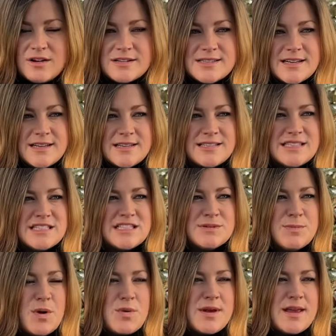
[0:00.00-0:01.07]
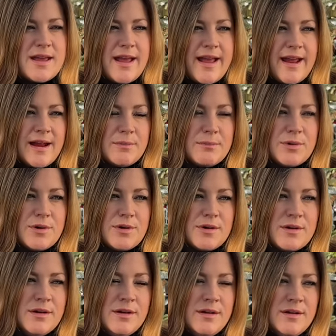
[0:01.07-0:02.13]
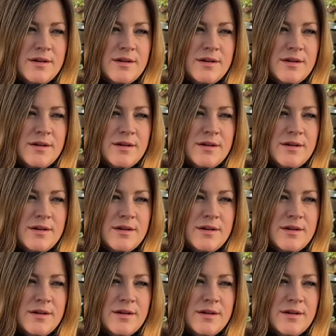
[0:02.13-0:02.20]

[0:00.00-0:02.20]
It's like a smoky amber